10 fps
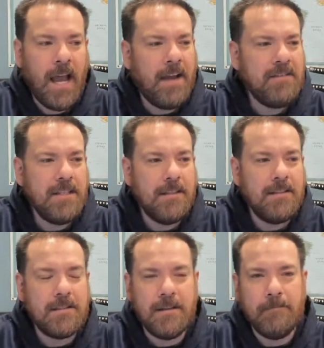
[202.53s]
I've
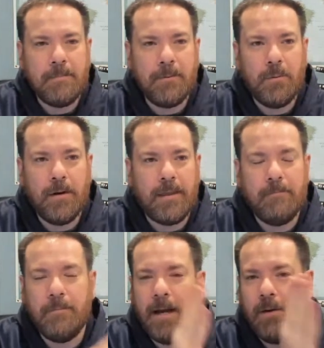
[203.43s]
seen some people where they
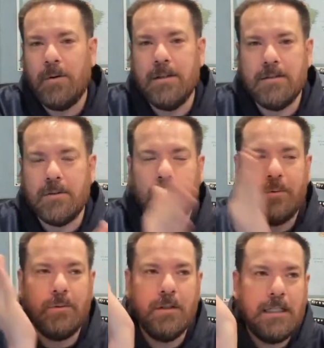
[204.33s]
apply to one
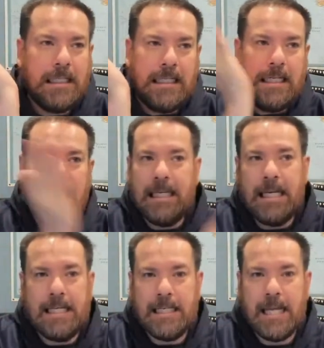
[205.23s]
school,
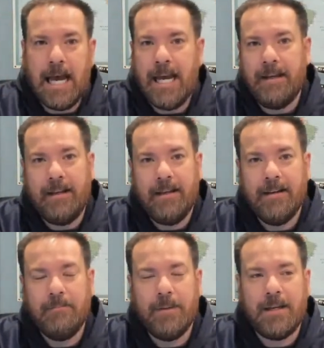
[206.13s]
get denied
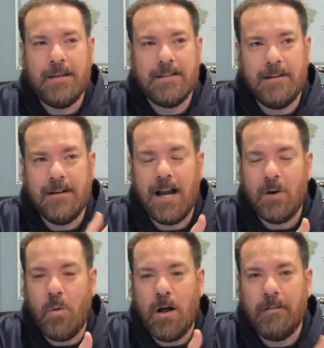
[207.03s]
because they're
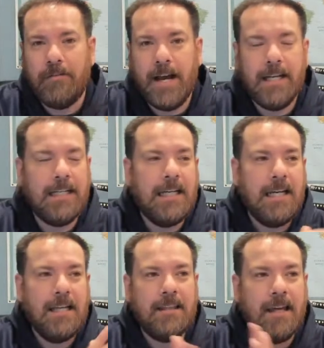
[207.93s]
not qualified.
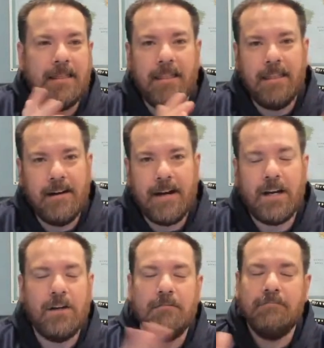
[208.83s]
Then they're
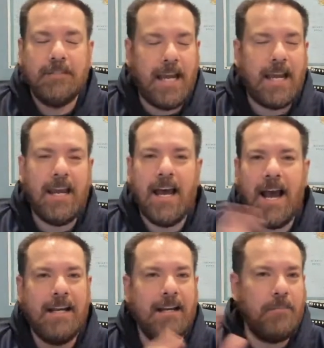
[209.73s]
like, dang it,
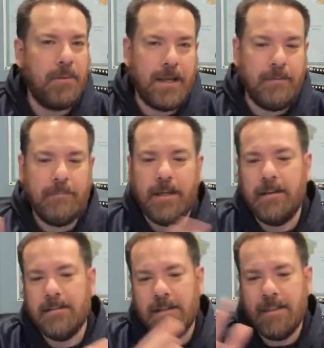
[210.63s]
I need a plan
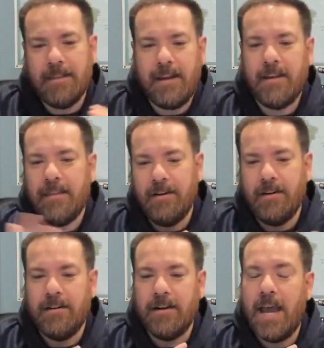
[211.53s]
B. So then
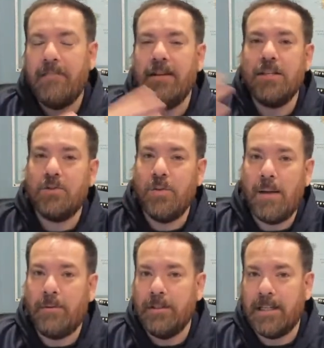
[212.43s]
they're kind of in a
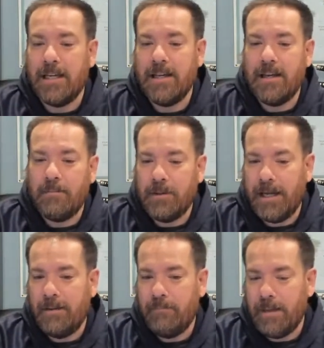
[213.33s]
scramble to get a
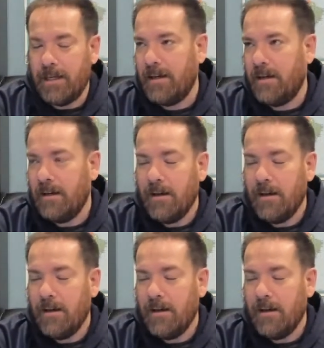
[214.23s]
plan B.